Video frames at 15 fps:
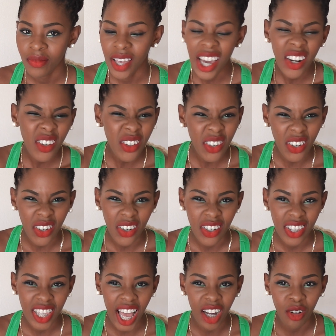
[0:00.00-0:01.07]
don't know,
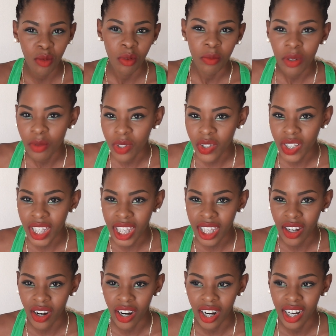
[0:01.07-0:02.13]
that group of people,
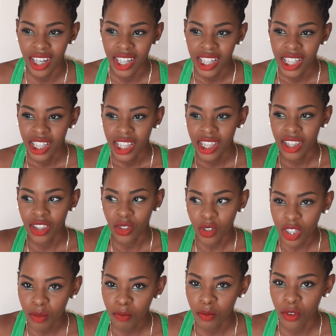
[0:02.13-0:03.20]
they are
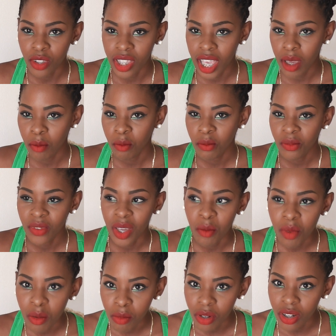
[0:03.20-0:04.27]
them
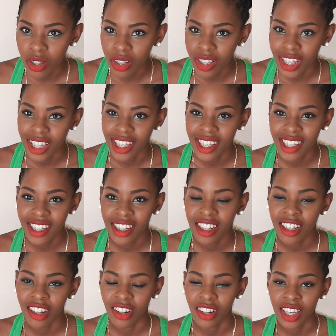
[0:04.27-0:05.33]
people, like,
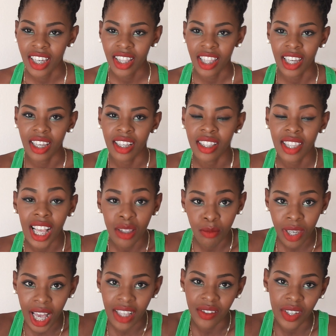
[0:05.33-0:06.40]
okay, like, that's
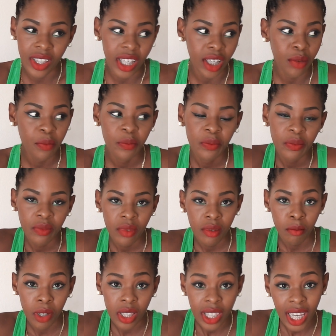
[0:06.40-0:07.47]
my accent, like,
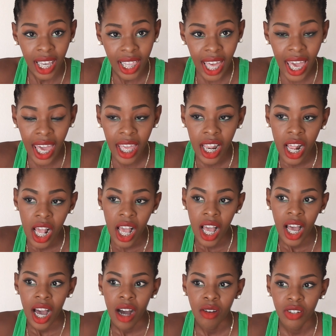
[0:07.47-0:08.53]
my dialect.
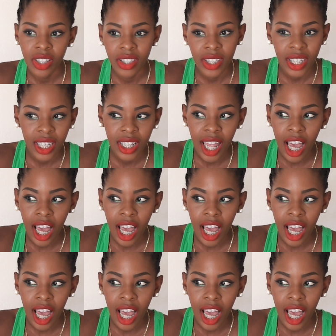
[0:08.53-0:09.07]
I would just say